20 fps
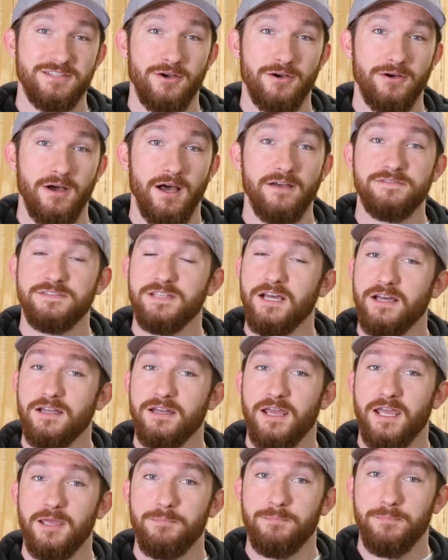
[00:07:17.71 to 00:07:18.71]
so I've
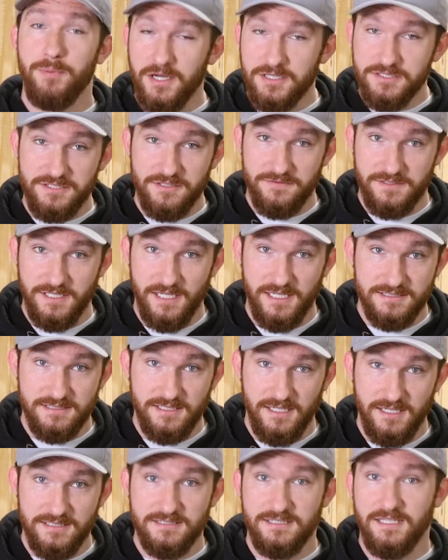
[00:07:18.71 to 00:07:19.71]
done a bunch of test
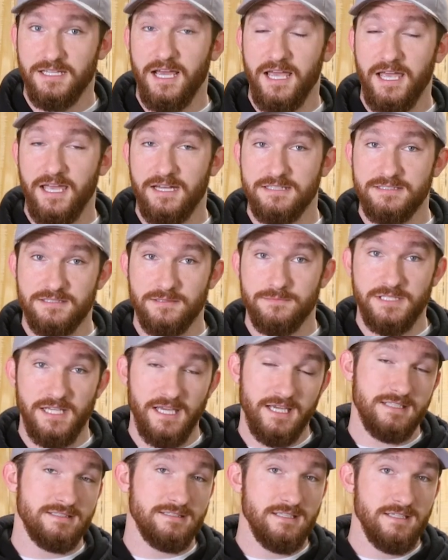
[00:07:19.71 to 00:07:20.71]
cuts and I added some
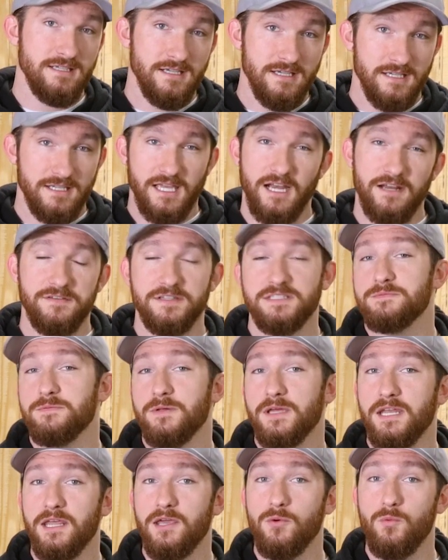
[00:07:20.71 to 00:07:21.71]
text kind of
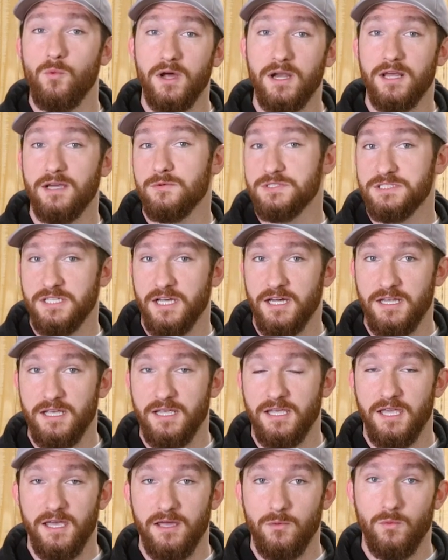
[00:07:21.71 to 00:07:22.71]
explaining what I was
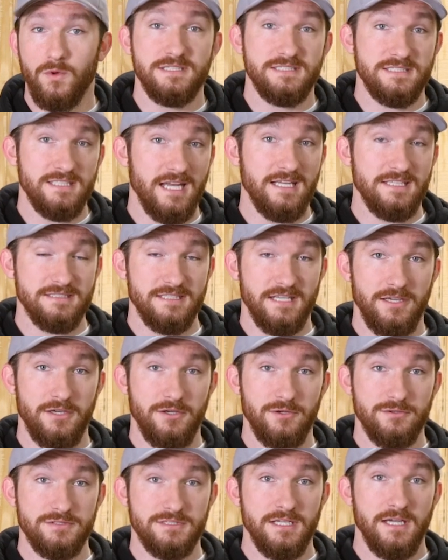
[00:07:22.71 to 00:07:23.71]
cutting and what settings I
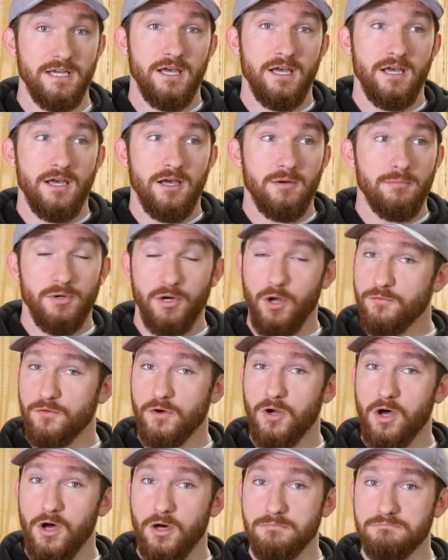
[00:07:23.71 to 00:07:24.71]
used. But
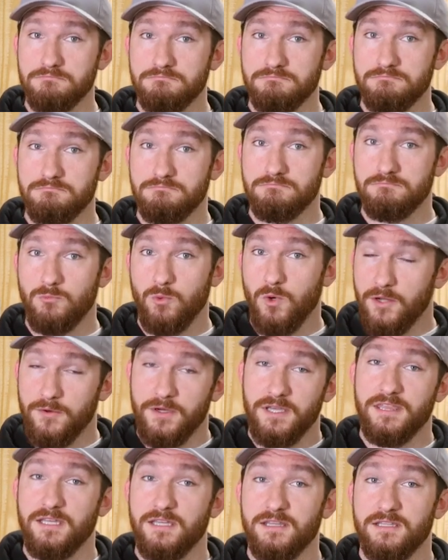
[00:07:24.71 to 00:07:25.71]
overall, what do
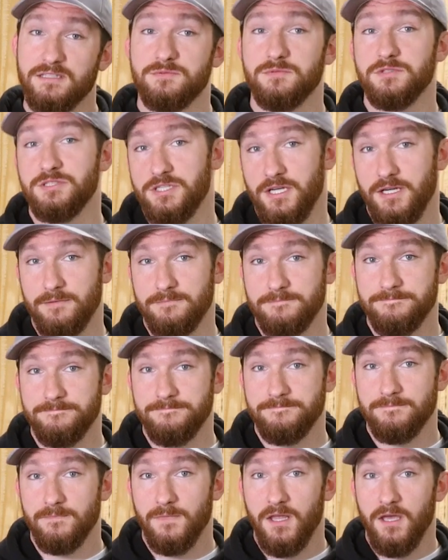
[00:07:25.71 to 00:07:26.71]
I think of this machine?
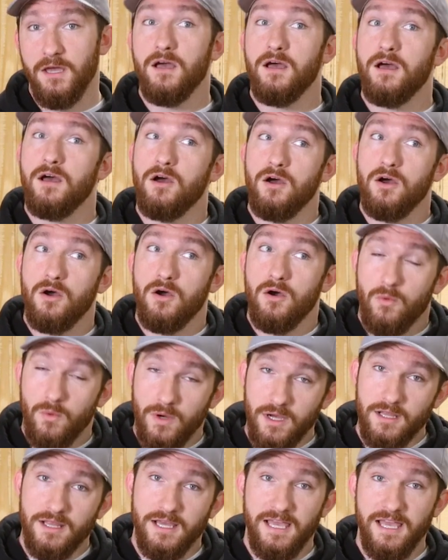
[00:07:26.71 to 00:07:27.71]

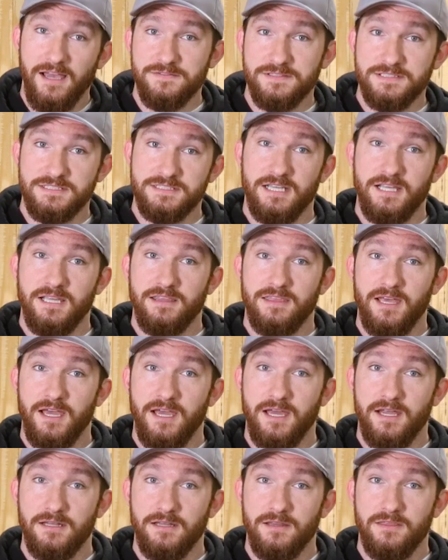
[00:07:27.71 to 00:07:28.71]
Well, I have to say
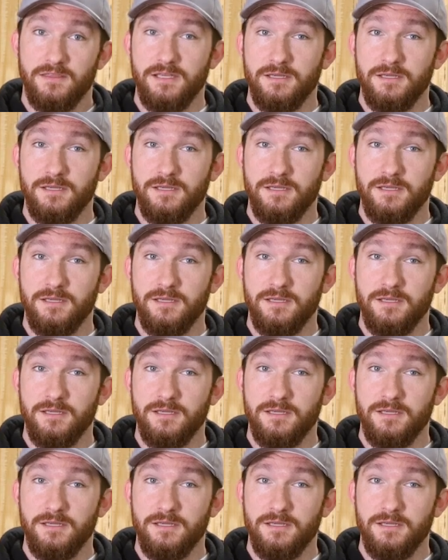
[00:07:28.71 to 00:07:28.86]
that